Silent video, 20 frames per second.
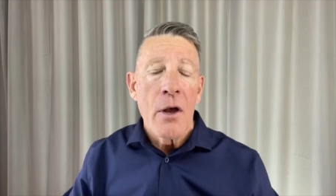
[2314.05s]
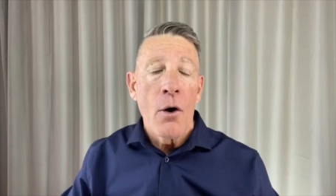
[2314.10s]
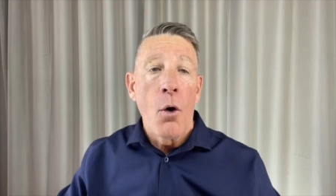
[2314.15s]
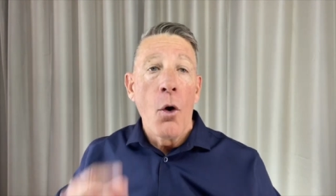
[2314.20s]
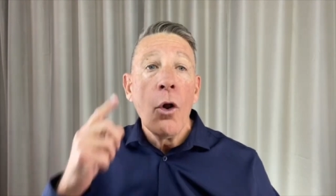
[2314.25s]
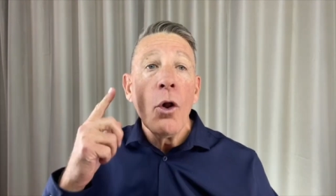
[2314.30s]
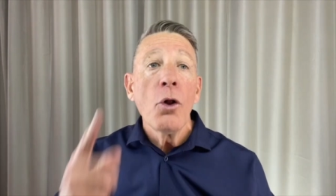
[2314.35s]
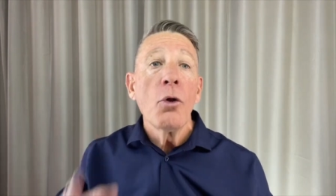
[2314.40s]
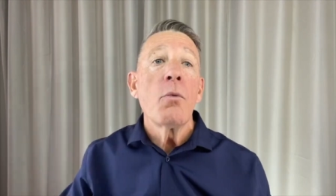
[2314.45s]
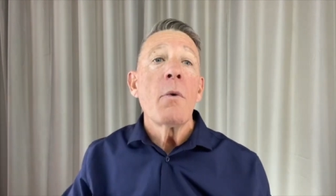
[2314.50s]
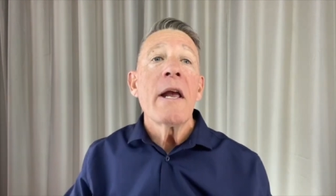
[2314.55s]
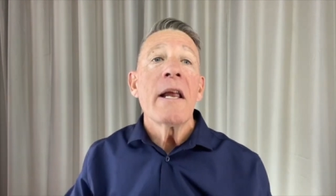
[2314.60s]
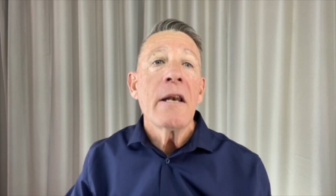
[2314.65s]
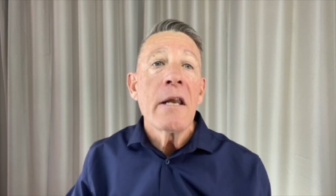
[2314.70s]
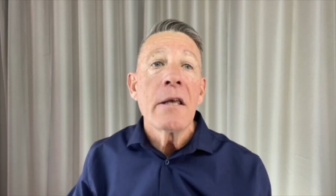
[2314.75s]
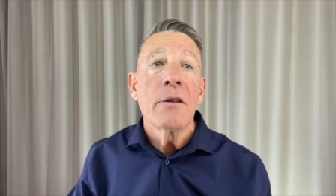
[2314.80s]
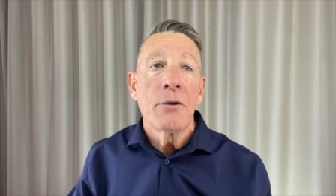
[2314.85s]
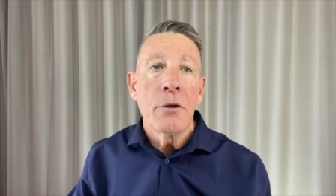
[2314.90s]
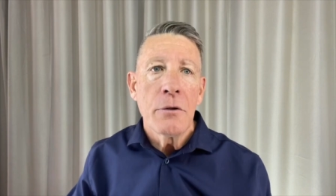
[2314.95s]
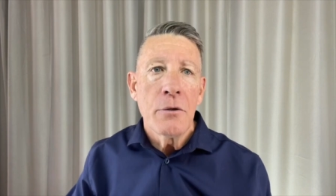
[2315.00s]
All we
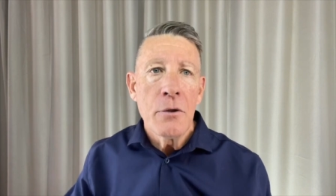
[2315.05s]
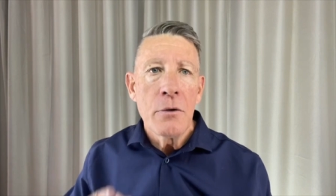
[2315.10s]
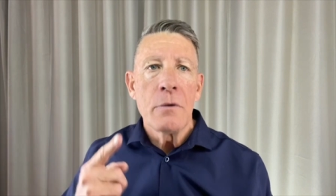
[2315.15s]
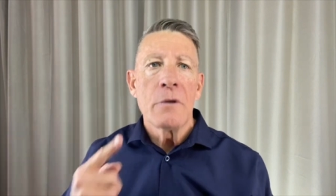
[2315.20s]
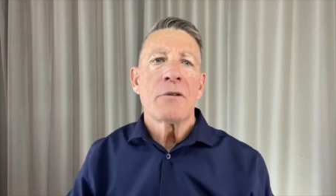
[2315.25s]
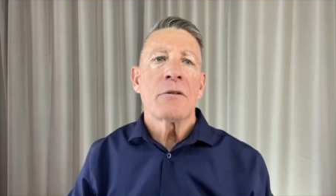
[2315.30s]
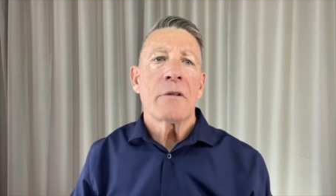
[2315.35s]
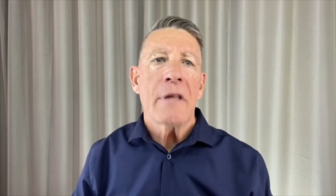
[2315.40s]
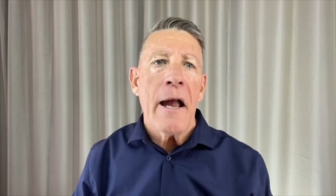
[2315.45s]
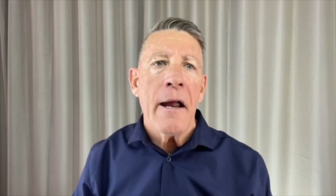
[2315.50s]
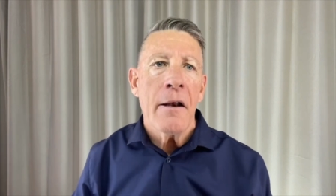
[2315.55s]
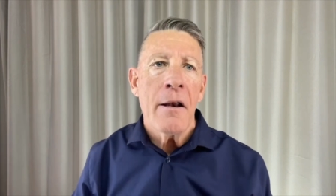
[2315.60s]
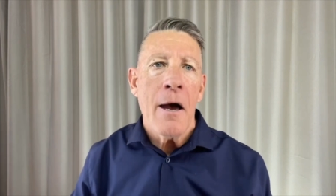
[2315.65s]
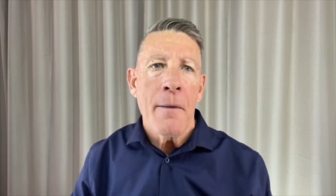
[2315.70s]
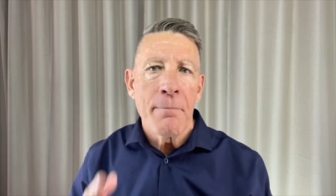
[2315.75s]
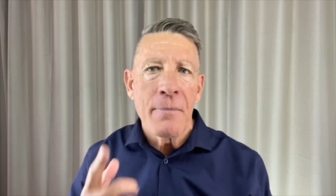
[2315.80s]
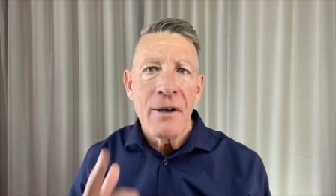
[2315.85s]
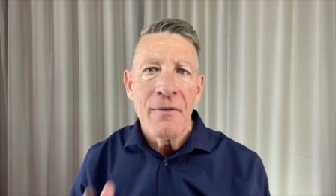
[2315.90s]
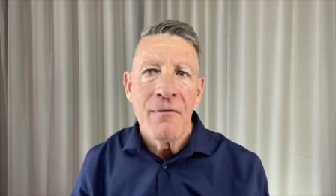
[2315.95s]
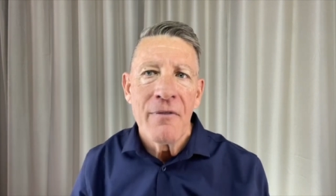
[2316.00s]
need to do is stand
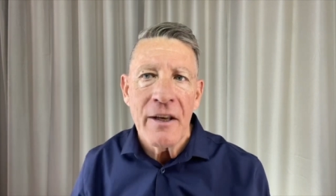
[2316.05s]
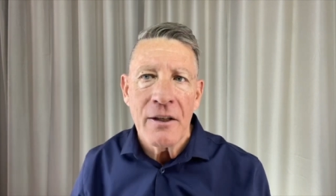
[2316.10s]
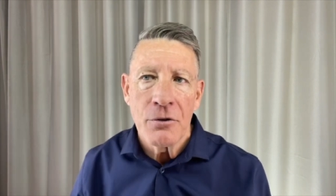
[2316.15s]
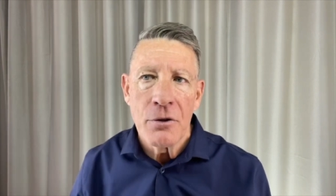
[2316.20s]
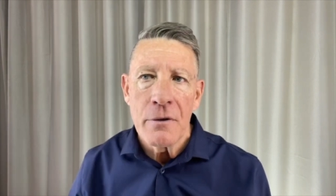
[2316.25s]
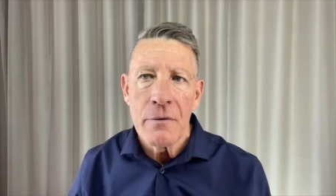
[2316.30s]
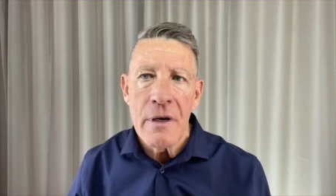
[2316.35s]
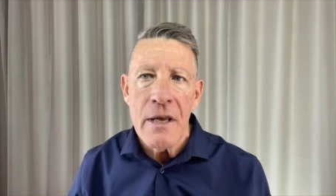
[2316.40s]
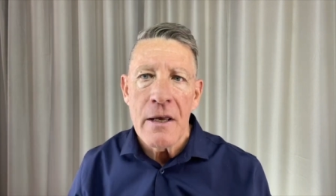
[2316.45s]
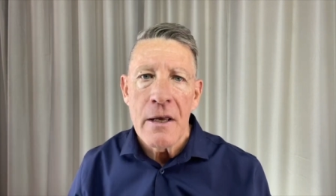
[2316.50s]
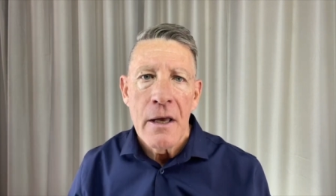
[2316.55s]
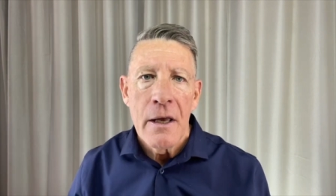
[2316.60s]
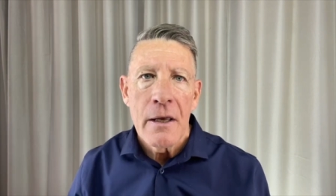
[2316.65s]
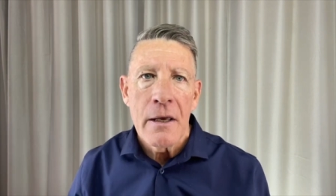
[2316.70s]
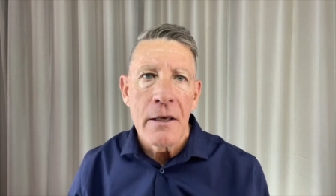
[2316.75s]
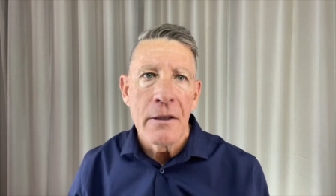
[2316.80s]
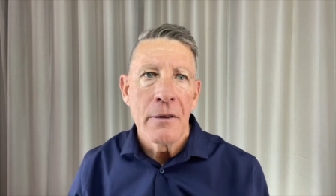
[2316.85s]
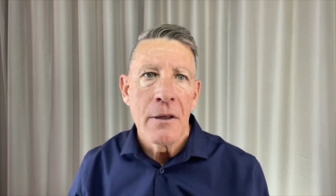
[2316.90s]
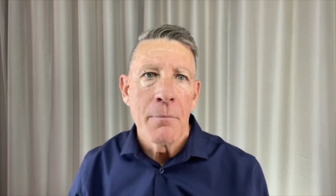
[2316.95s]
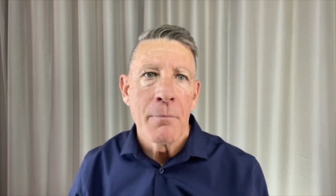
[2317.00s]
up in victory
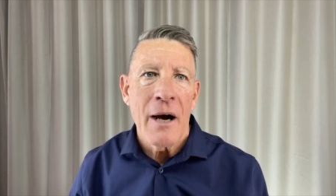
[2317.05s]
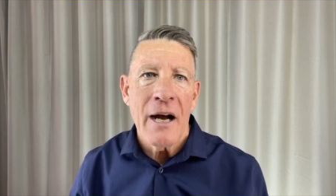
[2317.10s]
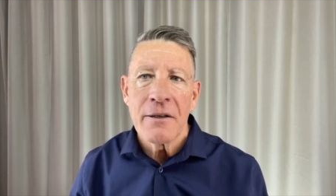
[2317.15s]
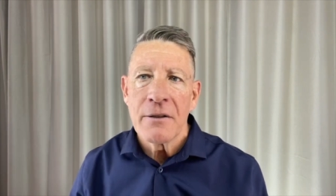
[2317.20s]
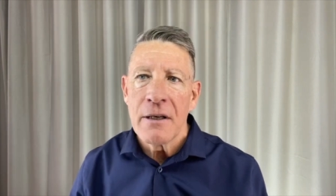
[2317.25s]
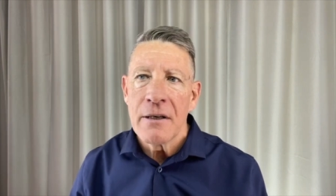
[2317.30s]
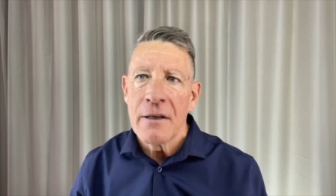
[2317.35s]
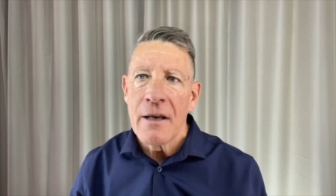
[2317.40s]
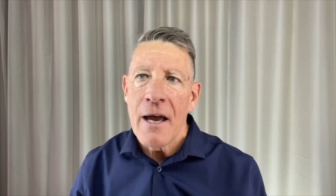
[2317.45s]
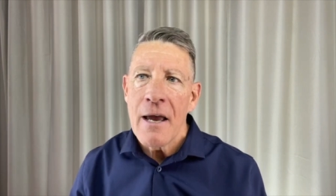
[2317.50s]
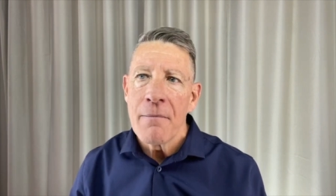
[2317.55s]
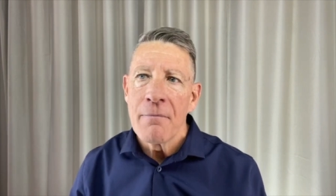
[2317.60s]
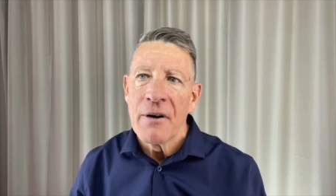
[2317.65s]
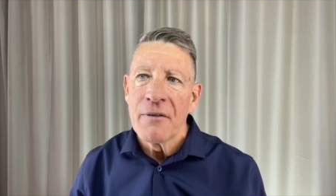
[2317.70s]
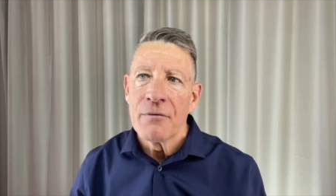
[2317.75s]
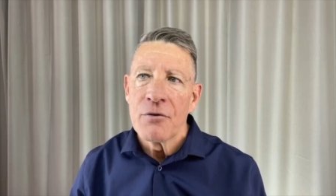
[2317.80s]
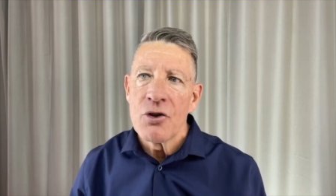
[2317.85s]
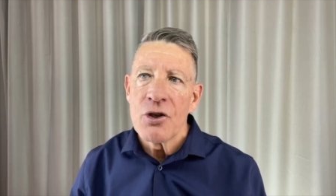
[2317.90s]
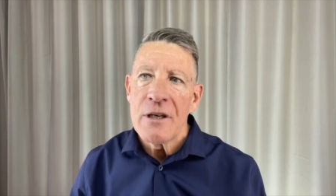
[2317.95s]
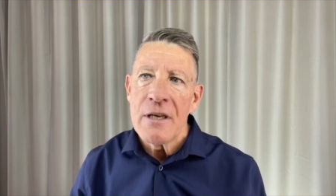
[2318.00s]
in the mighty name
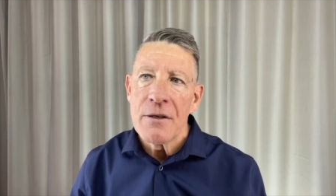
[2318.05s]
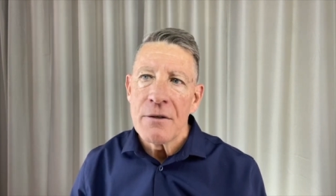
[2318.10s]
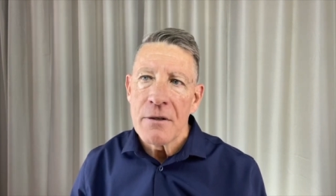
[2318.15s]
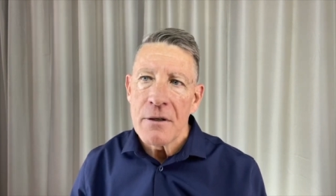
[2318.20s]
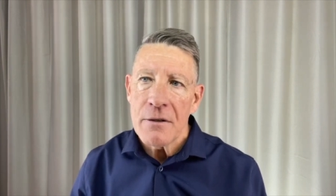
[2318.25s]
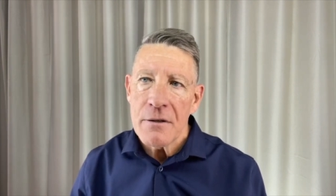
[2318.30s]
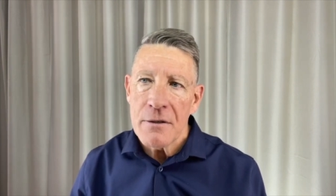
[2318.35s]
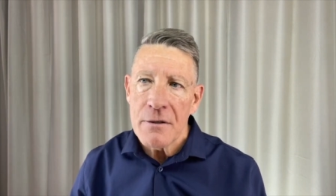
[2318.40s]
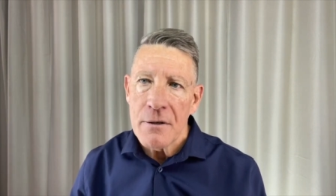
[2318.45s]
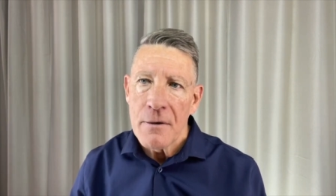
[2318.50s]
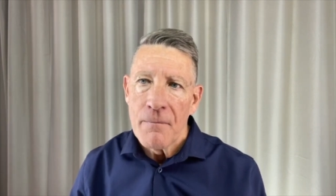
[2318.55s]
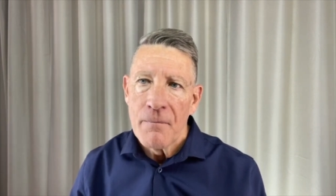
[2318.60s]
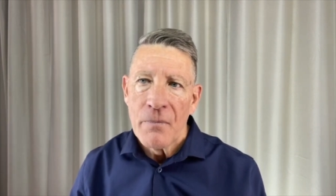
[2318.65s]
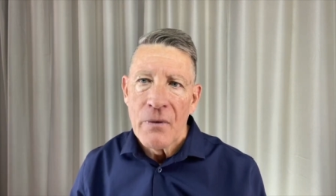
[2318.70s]
of Jesus.